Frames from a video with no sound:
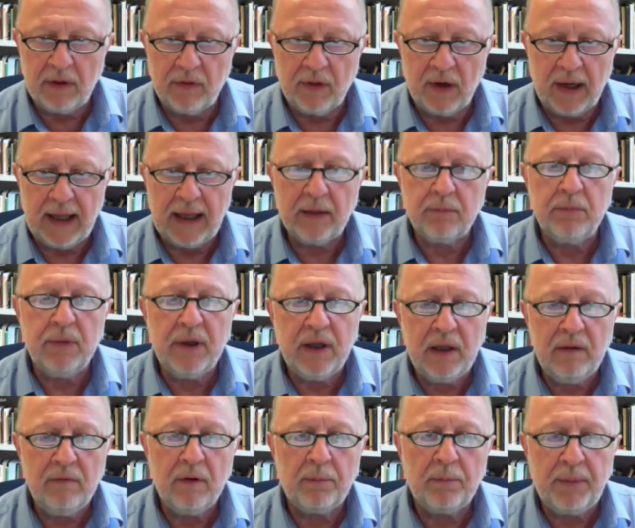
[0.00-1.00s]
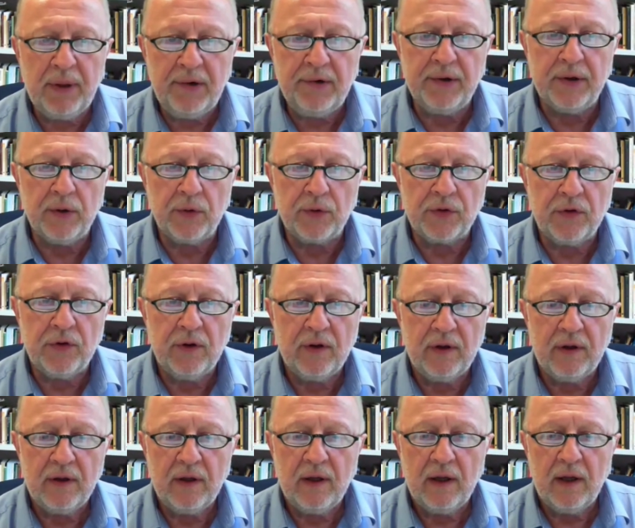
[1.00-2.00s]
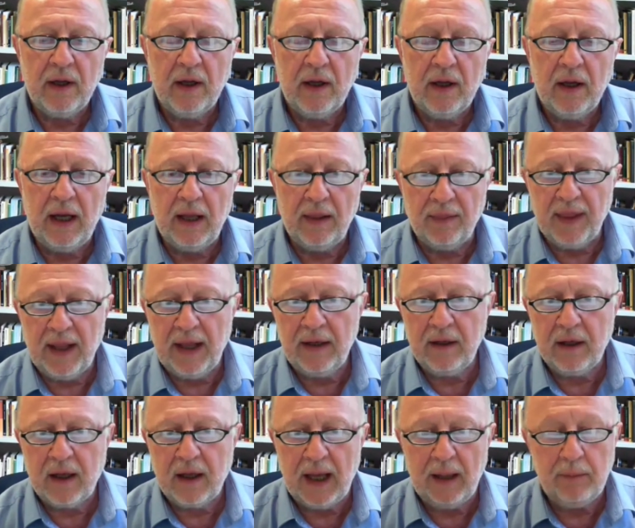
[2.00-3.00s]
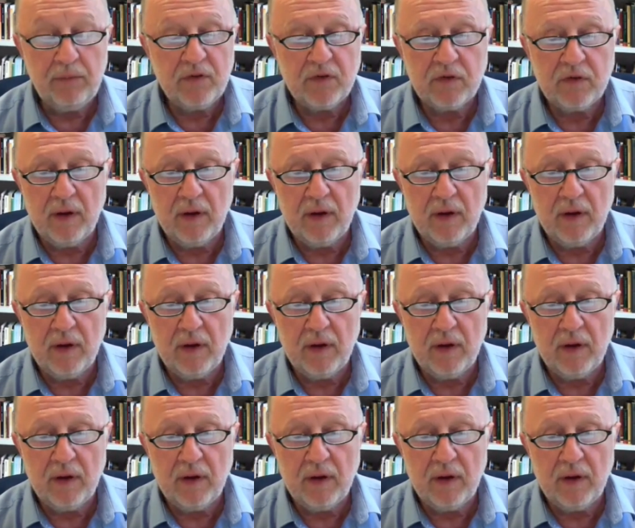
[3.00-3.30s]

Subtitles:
in the late medieval period. And then came